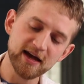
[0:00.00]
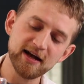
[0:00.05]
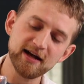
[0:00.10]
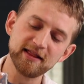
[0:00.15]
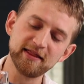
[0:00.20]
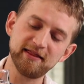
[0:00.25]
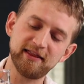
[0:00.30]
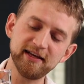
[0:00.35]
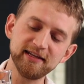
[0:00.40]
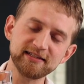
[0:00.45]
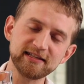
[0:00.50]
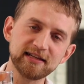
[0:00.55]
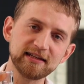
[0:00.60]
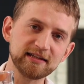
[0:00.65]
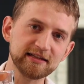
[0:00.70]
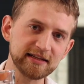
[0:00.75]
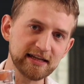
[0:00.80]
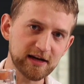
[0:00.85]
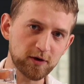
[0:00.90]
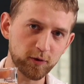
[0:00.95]
This
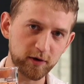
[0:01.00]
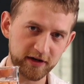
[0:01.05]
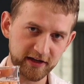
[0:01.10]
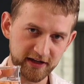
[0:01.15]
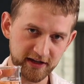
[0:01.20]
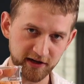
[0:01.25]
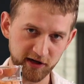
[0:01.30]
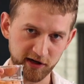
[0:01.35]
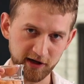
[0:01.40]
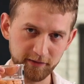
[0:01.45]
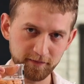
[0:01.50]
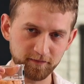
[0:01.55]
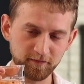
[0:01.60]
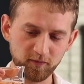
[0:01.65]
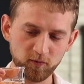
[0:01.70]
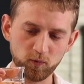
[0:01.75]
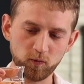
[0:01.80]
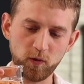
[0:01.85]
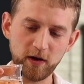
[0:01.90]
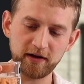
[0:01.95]
liquid here,
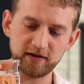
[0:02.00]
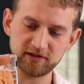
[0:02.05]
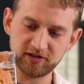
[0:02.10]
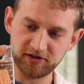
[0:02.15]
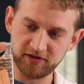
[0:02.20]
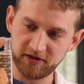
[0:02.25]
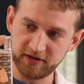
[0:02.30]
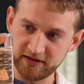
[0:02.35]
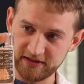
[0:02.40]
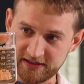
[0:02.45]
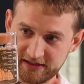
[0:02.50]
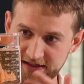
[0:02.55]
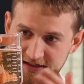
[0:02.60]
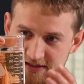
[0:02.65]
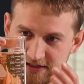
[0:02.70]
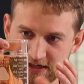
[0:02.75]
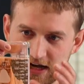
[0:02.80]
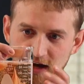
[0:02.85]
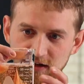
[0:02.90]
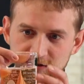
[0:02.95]
which you can see
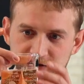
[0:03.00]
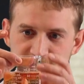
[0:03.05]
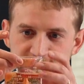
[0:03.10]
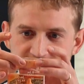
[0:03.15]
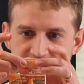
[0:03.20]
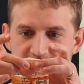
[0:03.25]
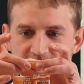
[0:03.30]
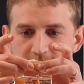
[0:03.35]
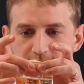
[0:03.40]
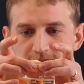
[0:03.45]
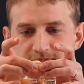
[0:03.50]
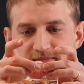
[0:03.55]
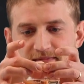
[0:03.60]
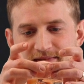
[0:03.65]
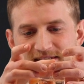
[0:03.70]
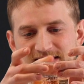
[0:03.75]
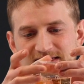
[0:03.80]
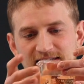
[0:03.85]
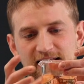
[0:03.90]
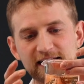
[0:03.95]
is colored, it's kind of
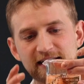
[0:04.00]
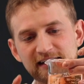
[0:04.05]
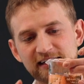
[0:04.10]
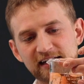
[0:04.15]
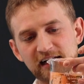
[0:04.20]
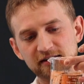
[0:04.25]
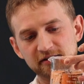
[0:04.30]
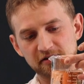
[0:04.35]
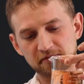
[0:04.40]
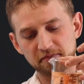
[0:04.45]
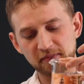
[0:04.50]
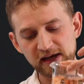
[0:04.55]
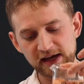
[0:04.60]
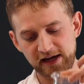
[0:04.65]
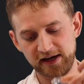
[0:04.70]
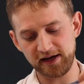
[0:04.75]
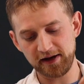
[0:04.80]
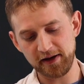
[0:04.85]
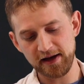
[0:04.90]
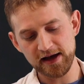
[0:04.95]
slightly colored
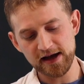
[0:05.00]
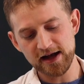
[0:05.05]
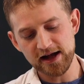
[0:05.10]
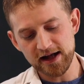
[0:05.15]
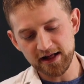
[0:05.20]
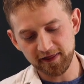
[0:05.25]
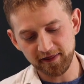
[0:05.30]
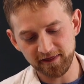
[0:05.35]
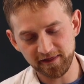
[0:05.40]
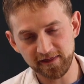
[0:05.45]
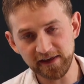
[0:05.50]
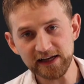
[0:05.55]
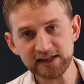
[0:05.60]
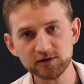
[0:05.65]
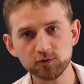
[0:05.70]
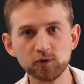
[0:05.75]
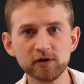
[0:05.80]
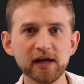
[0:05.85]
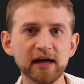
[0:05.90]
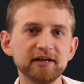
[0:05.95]
pink,
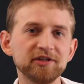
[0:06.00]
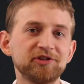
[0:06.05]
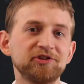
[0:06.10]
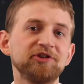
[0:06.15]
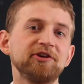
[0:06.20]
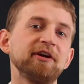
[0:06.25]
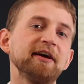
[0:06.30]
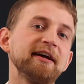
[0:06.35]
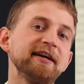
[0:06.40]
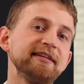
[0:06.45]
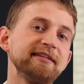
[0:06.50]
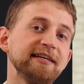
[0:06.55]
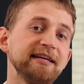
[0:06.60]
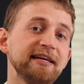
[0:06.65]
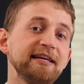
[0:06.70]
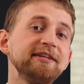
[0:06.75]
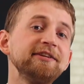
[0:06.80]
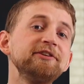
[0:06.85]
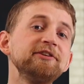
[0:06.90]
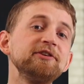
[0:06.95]
this would get drained
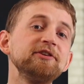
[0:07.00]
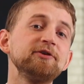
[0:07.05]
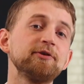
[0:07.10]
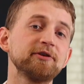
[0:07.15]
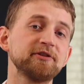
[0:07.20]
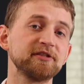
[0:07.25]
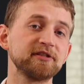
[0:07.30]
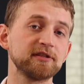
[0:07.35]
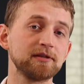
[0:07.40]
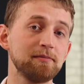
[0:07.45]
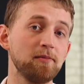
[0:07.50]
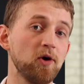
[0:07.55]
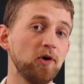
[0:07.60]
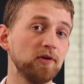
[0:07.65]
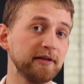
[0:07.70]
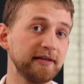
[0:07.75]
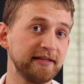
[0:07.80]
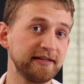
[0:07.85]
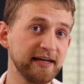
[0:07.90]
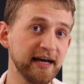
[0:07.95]
into your
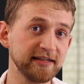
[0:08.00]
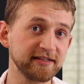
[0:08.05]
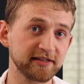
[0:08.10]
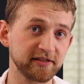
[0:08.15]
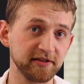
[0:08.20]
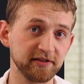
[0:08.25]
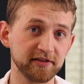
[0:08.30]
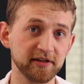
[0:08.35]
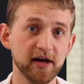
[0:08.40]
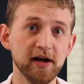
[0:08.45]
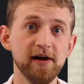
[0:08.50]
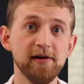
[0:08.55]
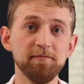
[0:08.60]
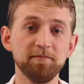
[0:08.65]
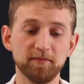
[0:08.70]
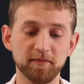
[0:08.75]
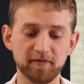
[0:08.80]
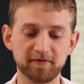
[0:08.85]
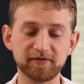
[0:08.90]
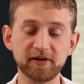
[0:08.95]
small intestines
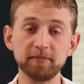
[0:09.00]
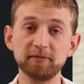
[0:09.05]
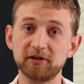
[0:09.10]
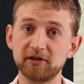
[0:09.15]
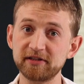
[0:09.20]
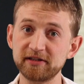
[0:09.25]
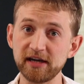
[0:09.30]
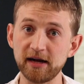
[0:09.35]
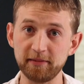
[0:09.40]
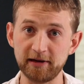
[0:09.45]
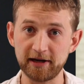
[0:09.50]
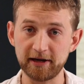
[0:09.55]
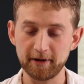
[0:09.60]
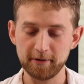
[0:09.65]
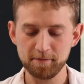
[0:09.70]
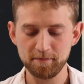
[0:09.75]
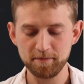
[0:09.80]
from your stomach